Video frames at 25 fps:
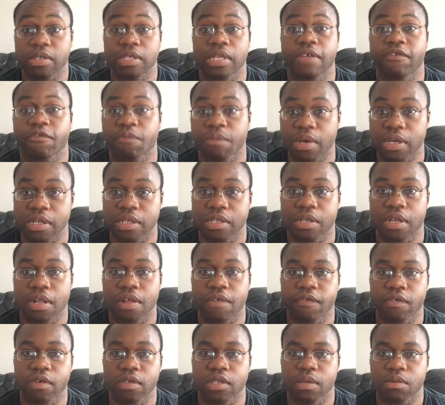even
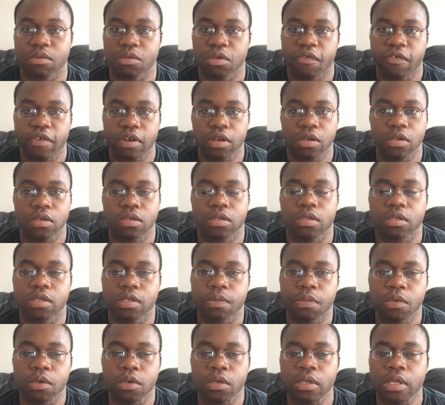myself, because I'm still very new to the
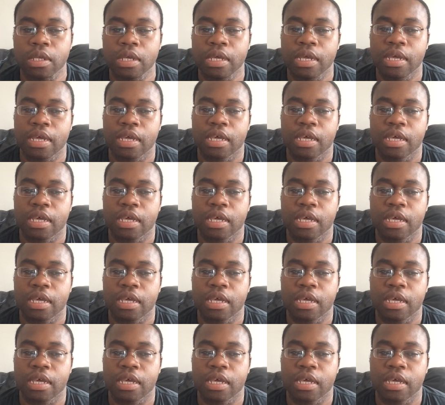sport.